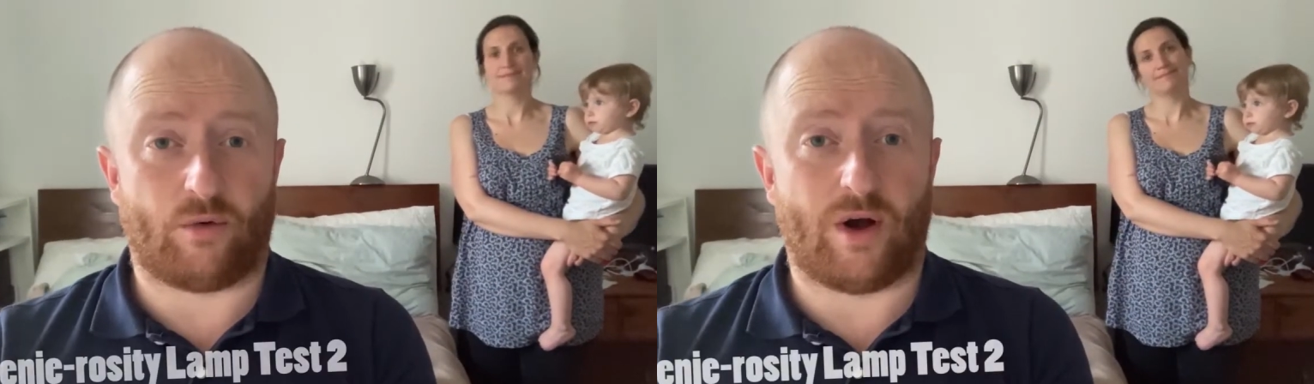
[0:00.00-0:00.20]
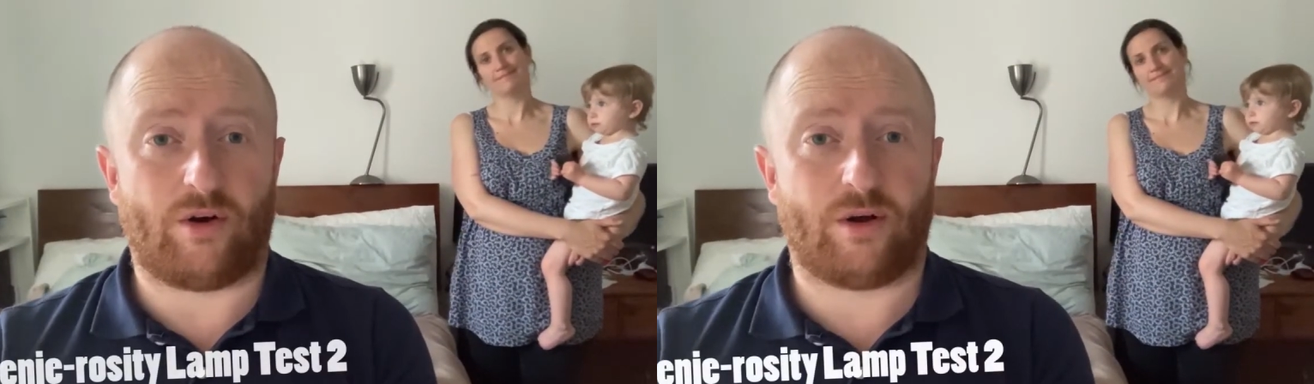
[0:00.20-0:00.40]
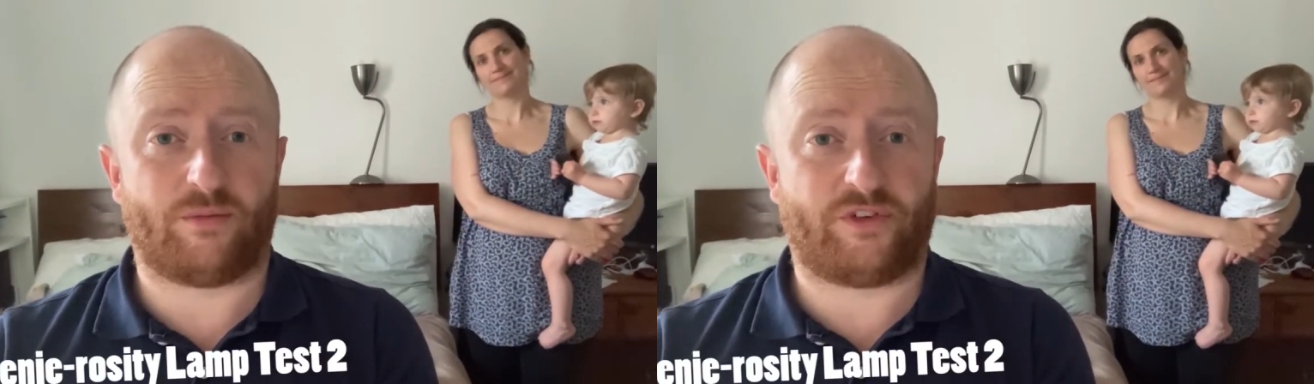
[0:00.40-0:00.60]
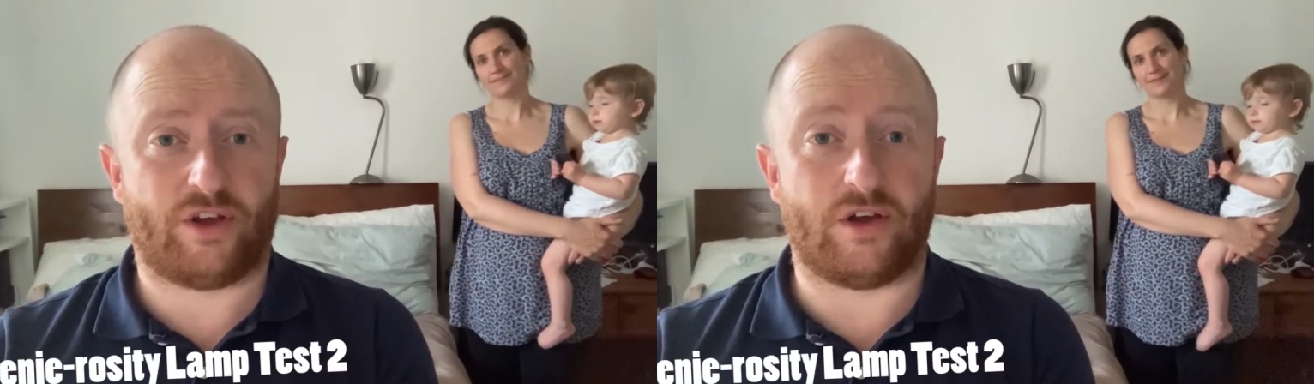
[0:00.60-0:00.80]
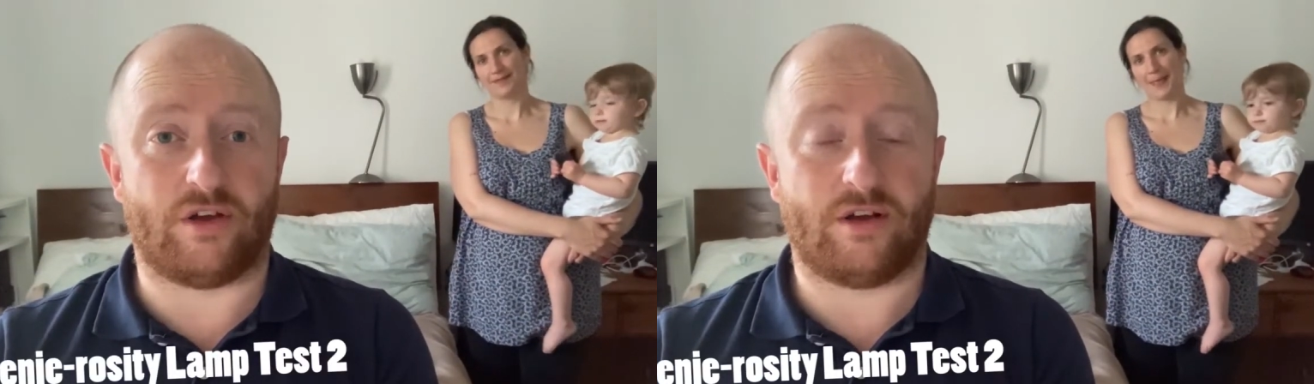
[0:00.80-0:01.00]
Speaker 1: welcome
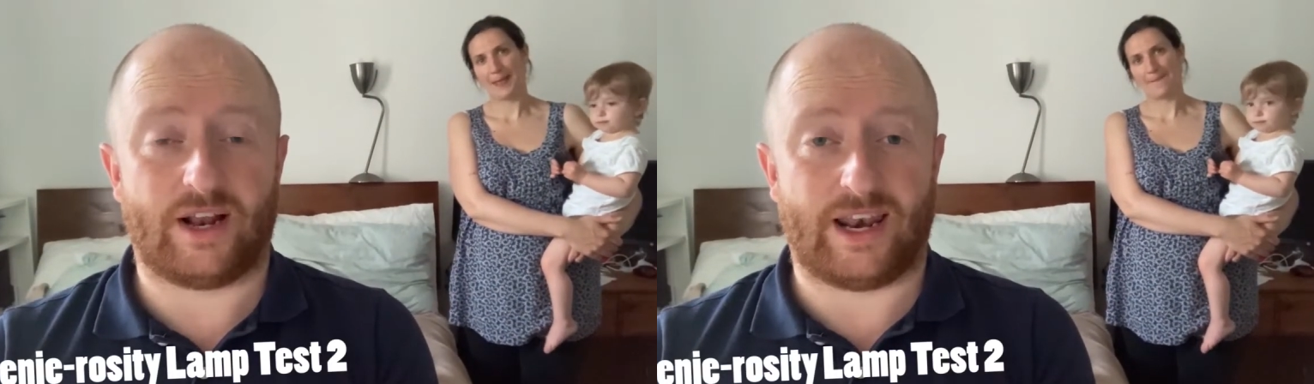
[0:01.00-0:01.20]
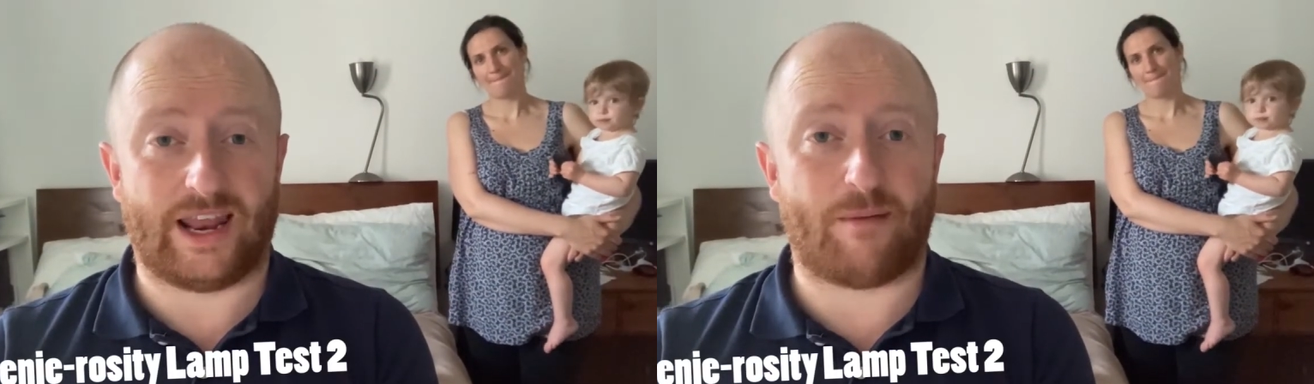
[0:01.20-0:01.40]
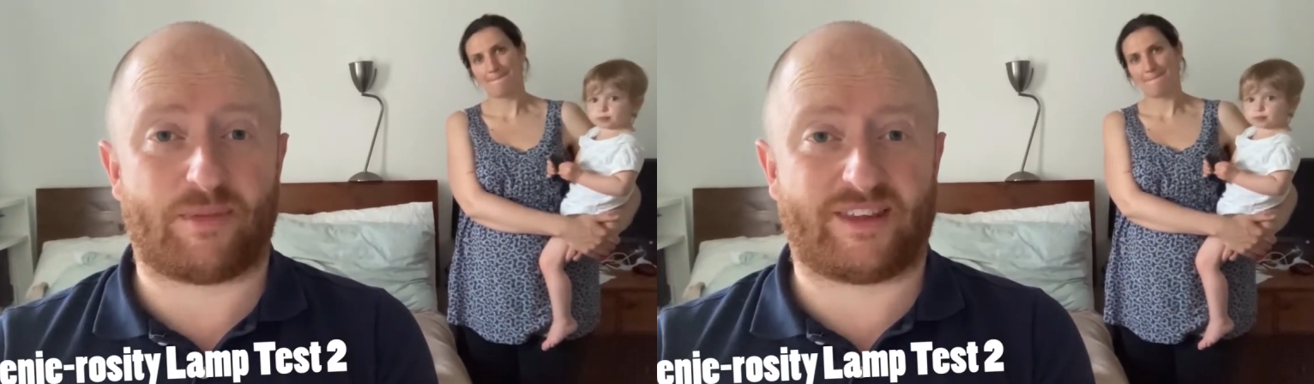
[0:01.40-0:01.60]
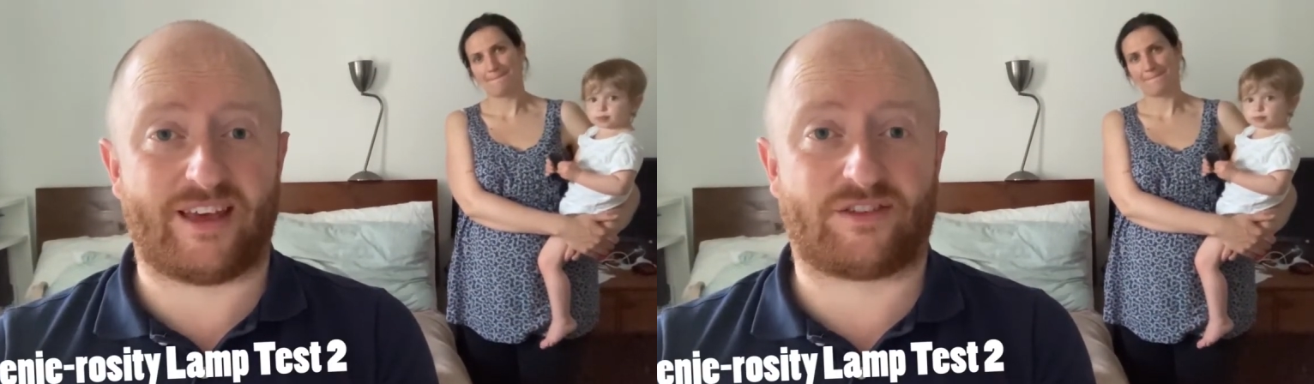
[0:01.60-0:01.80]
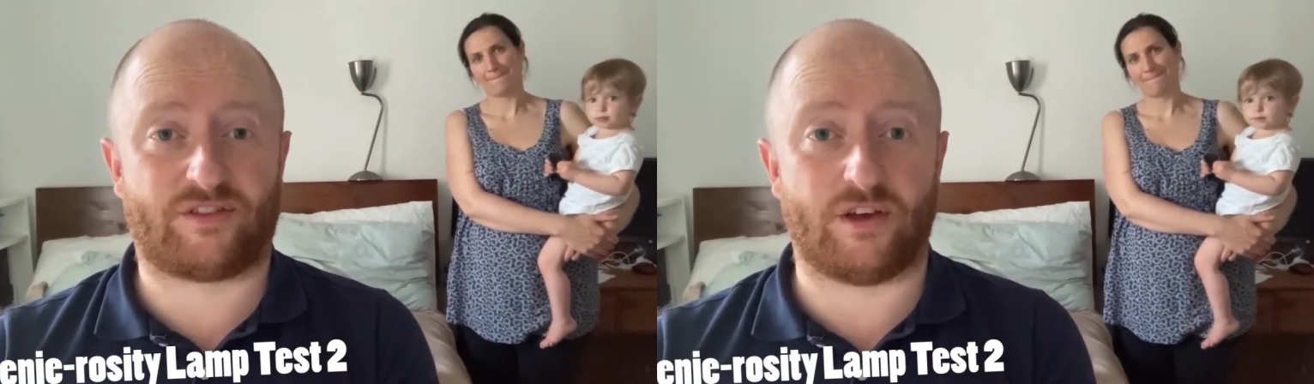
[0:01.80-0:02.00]
to lamp
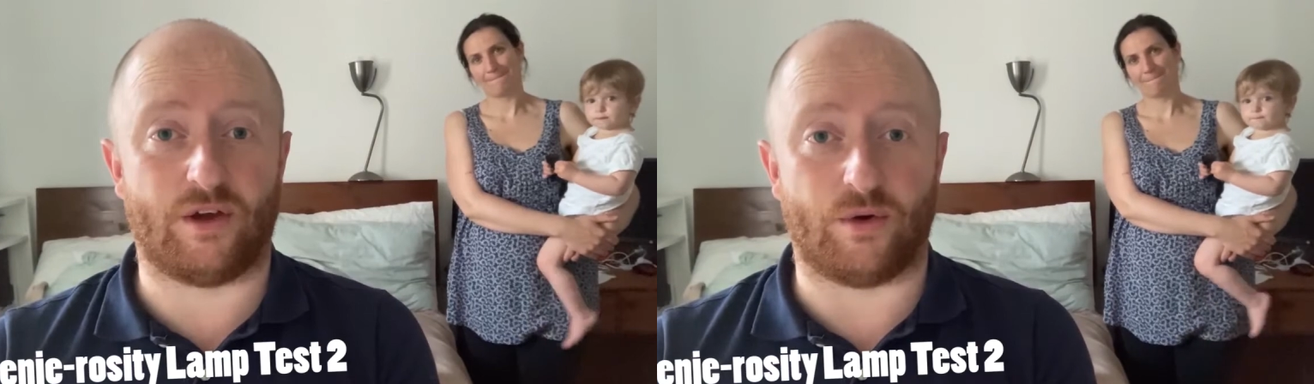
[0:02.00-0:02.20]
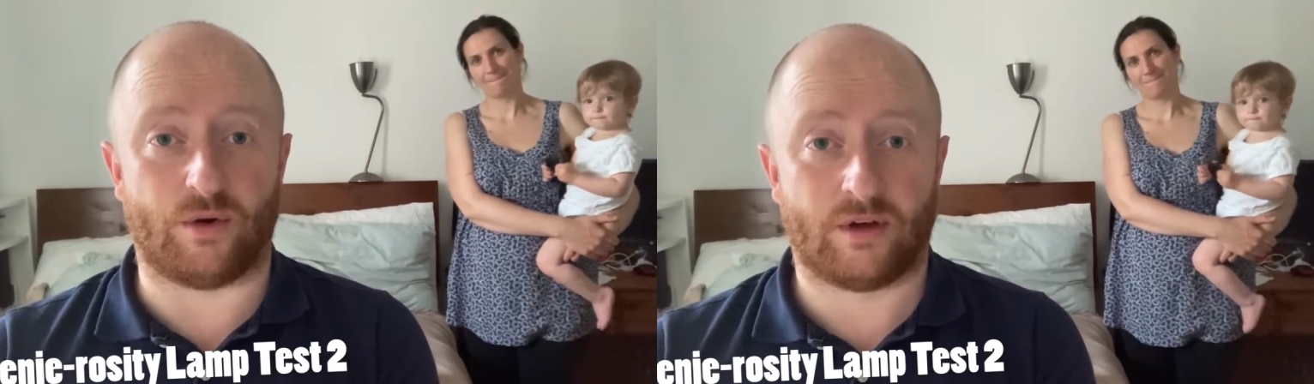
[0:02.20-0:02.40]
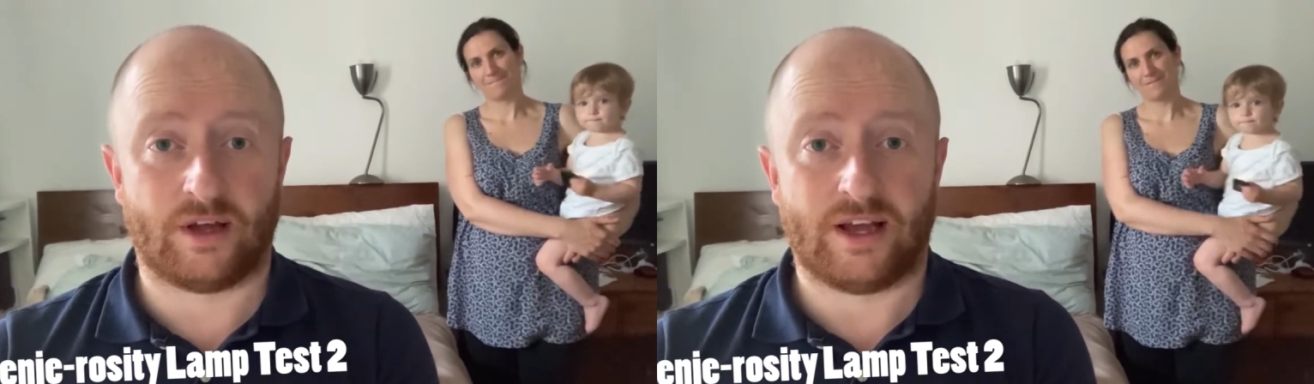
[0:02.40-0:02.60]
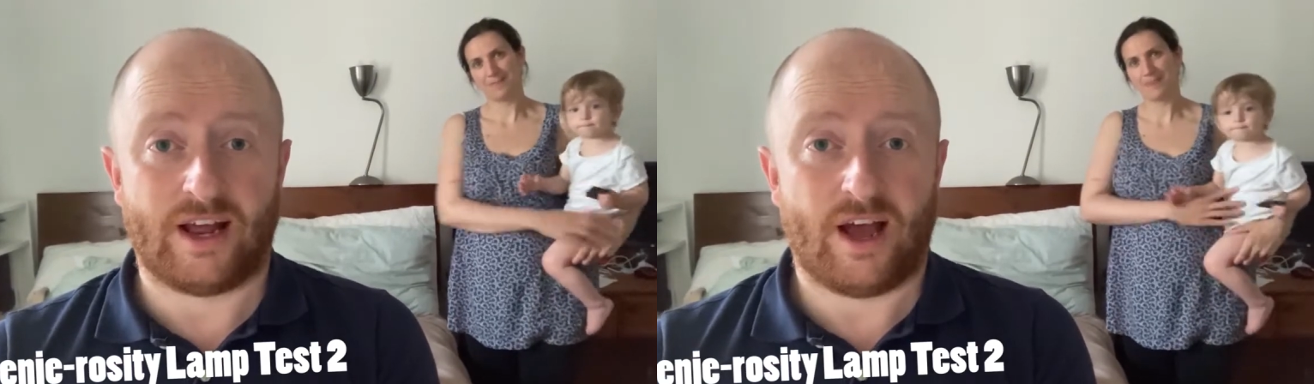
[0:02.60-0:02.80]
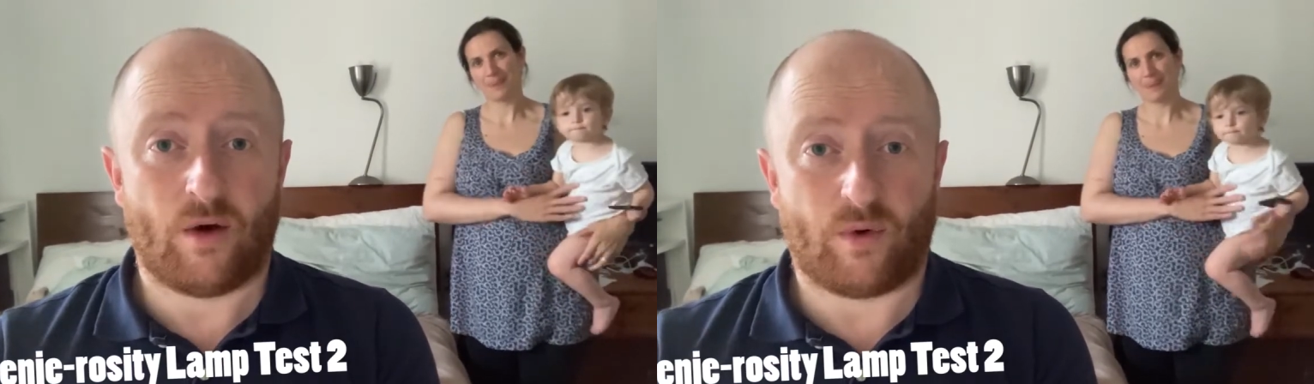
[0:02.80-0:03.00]
test two.
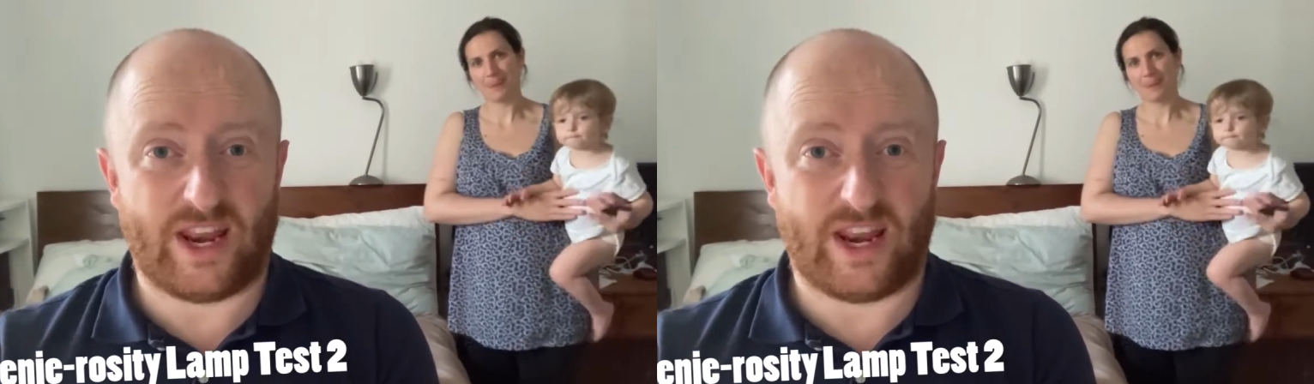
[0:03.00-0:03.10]
We